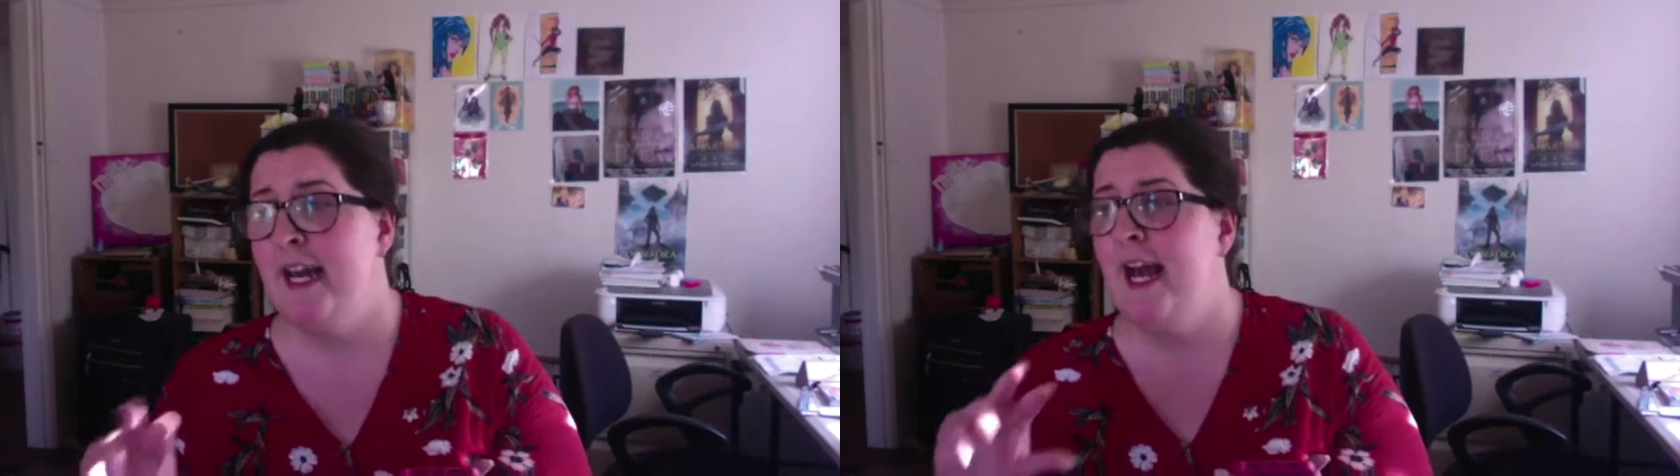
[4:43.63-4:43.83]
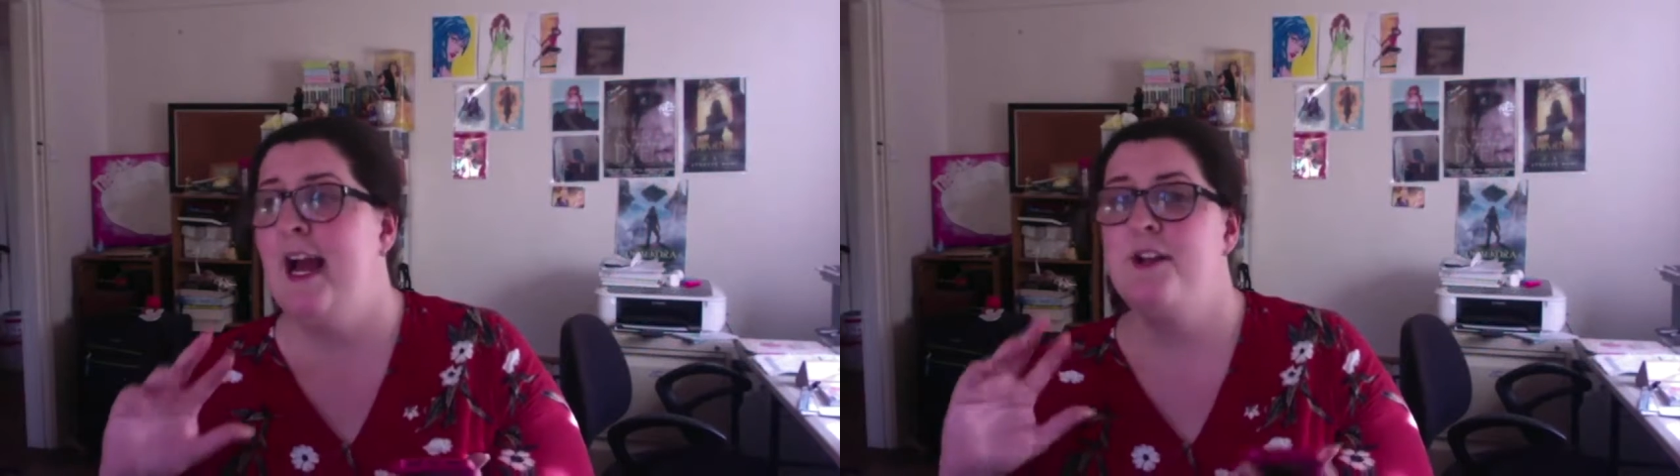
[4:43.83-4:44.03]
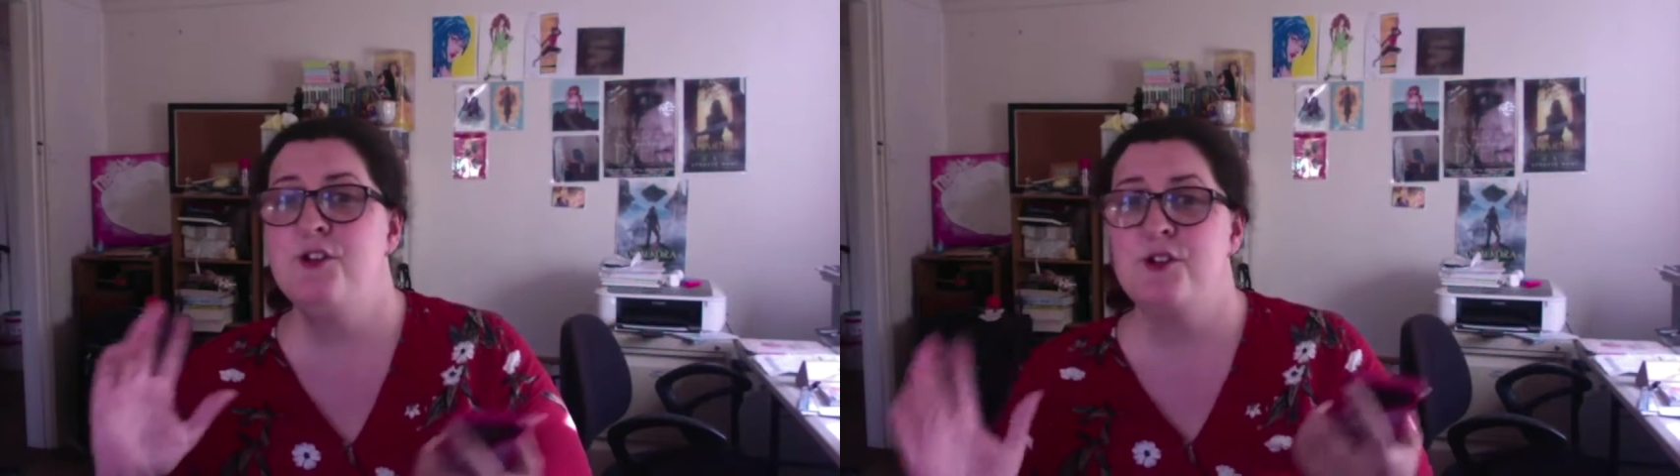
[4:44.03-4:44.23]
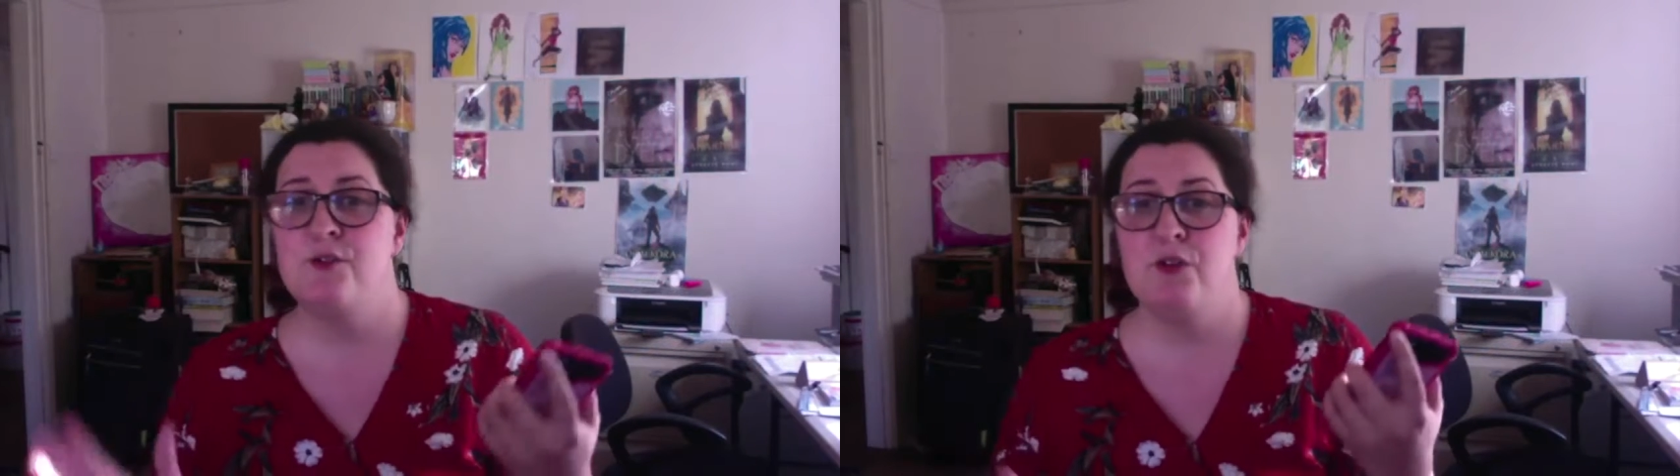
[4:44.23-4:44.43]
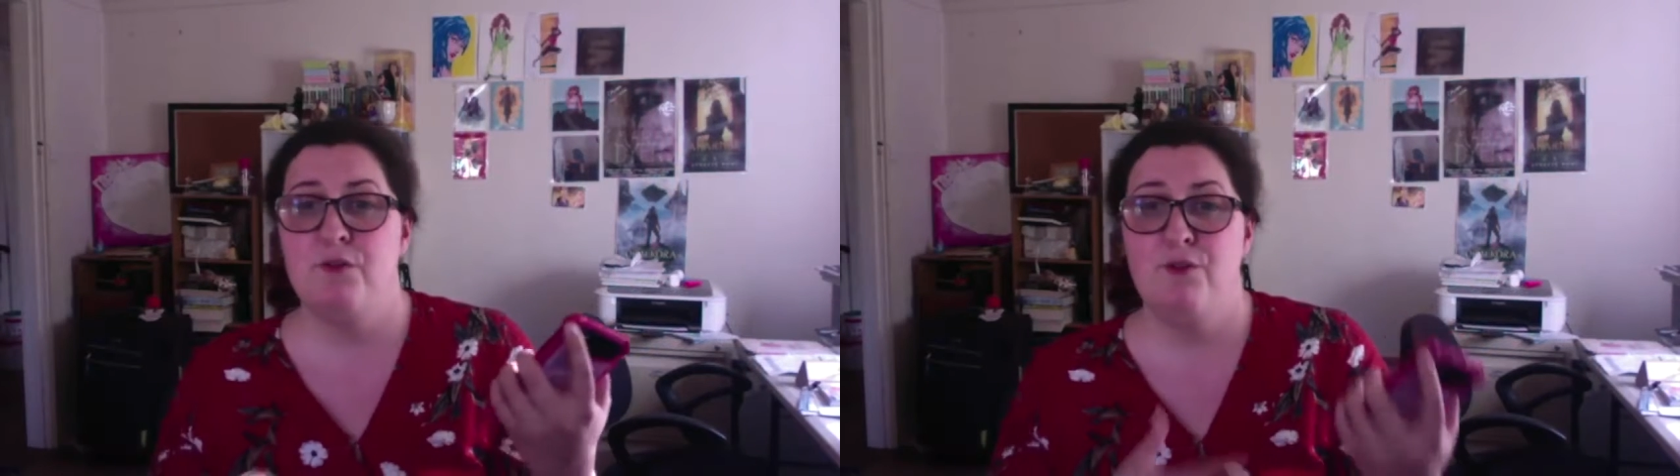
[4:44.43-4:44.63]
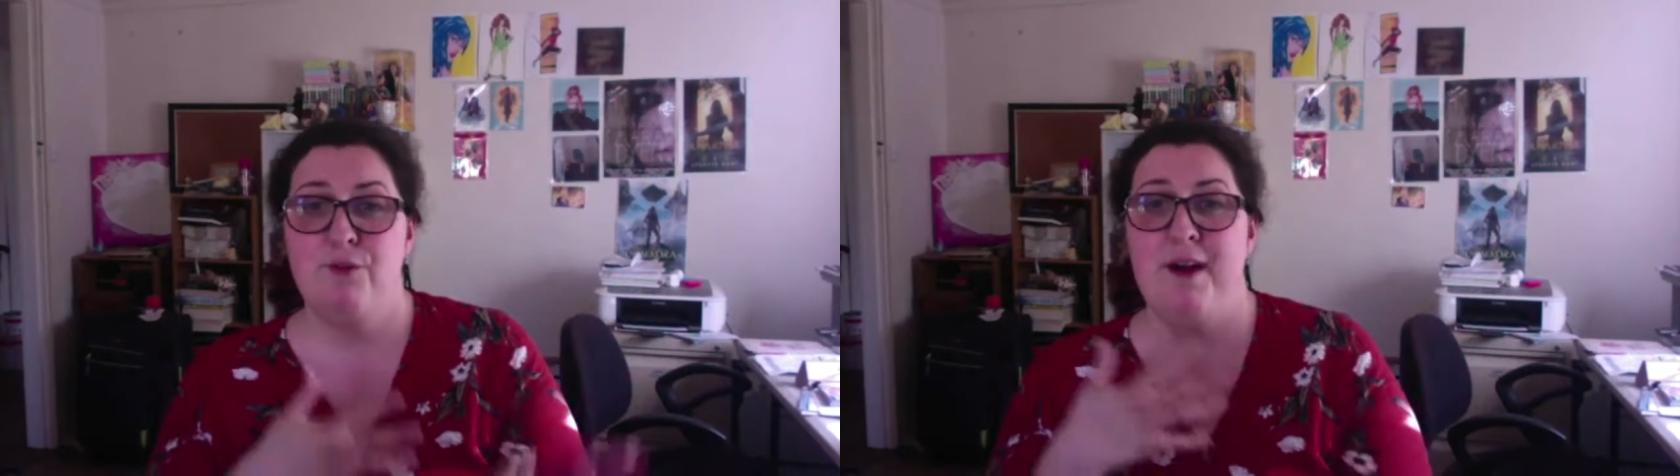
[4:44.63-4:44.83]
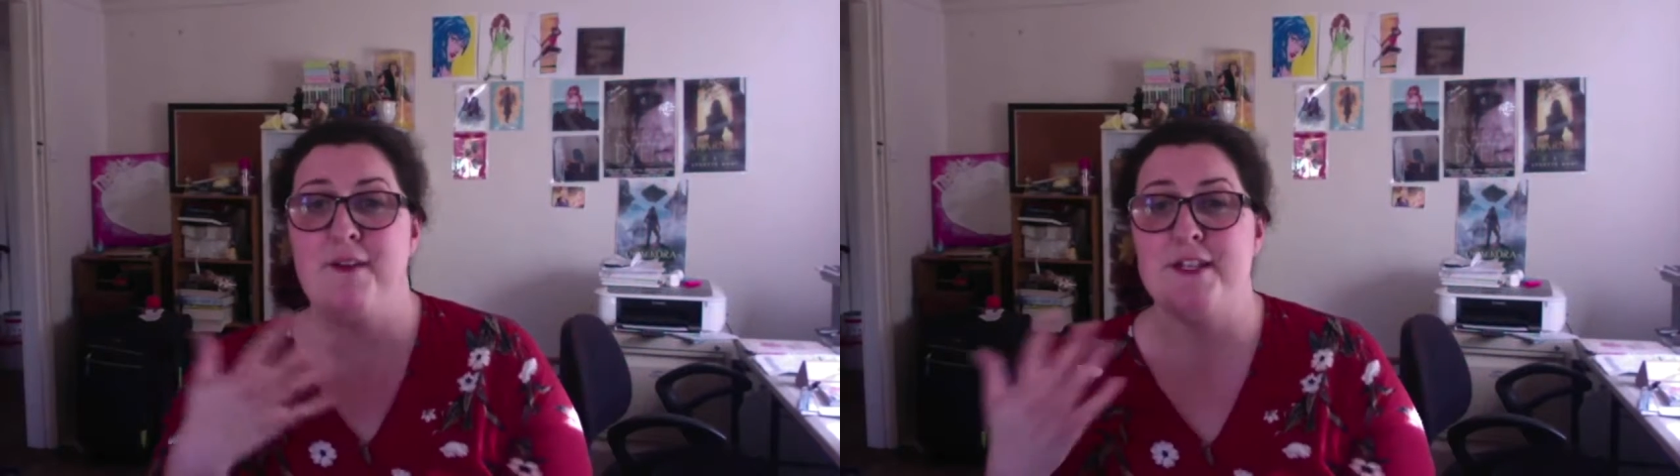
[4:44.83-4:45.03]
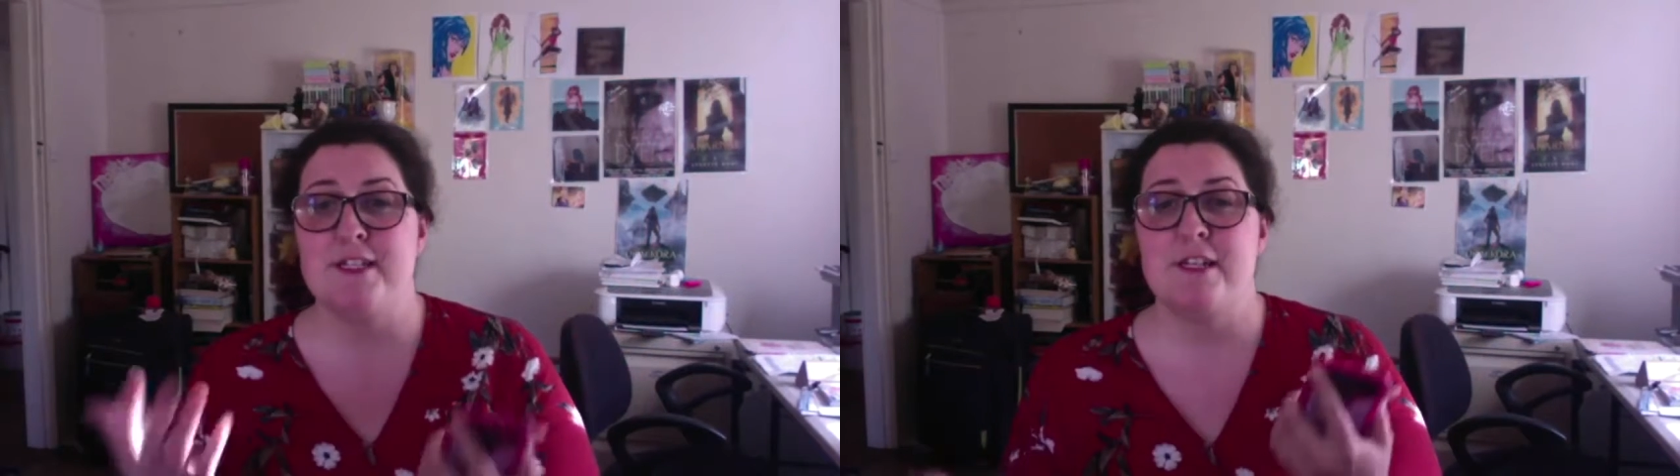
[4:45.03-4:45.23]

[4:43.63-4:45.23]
and just sort of about this